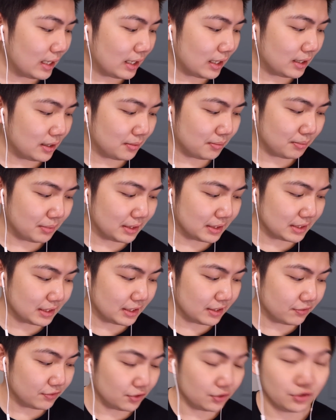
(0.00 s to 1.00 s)
But
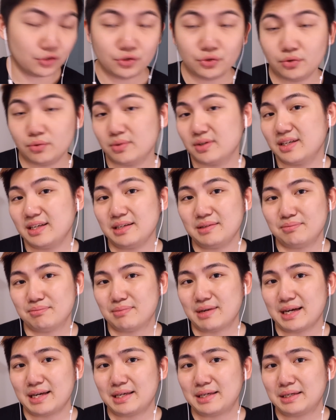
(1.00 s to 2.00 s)
if you do want to
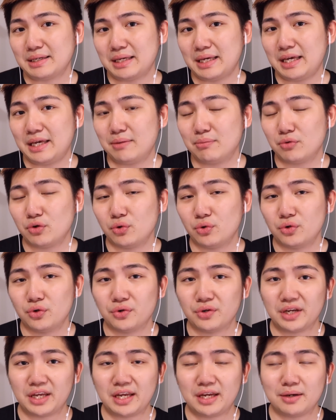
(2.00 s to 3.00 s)
buy a camcorder
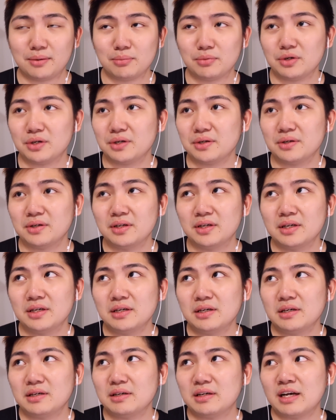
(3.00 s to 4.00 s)
or a camera,
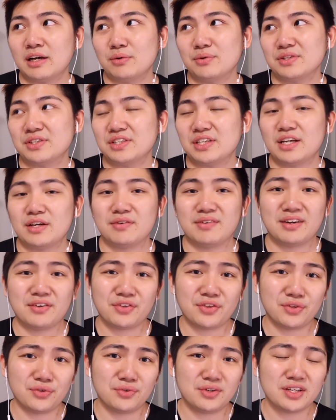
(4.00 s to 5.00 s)
I would say
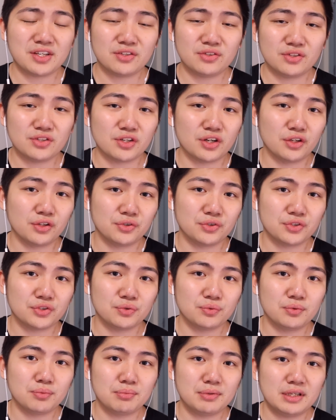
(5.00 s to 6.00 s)
around
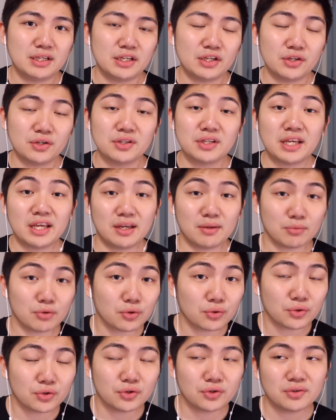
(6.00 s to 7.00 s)
$300 would be a good
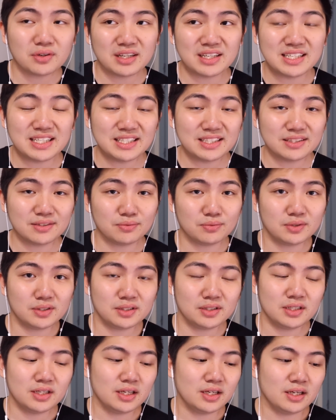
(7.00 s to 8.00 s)
camcorder, a decent
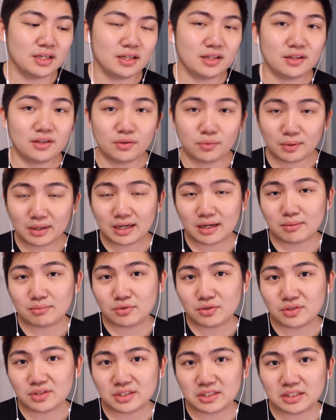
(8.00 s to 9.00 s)
one. The one
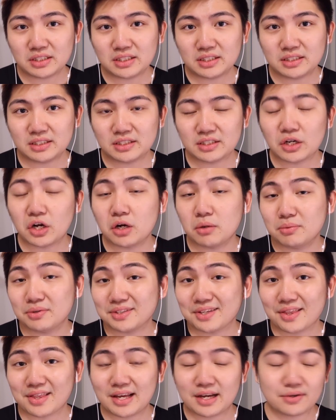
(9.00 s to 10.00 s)
I'm using is
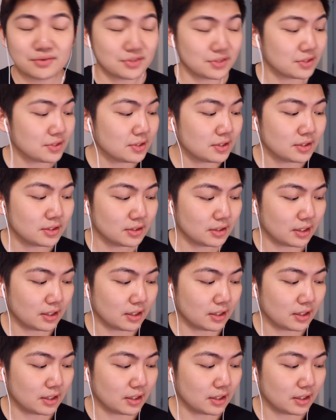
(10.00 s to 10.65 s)
almost $1,000,